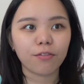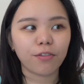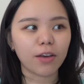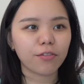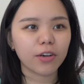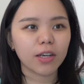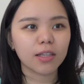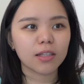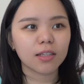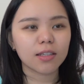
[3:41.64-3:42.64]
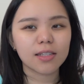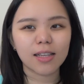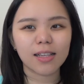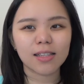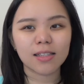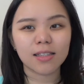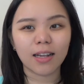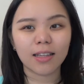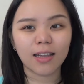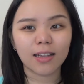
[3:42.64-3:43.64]
5 ringgit 30 cents
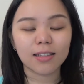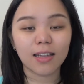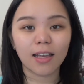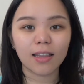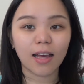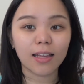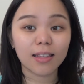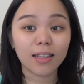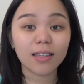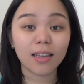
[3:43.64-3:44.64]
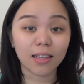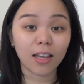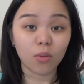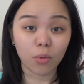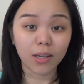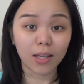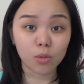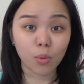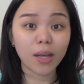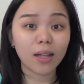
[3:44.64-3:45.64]
like that, and I think that can work
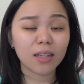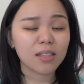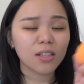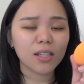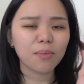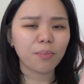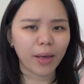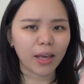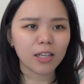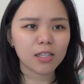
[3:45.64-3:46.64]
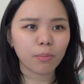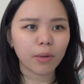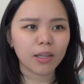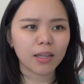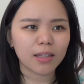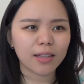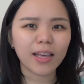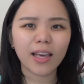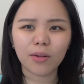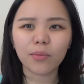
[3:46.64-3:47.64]
as well. It's not the best, but they
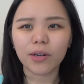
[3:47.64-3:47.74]
can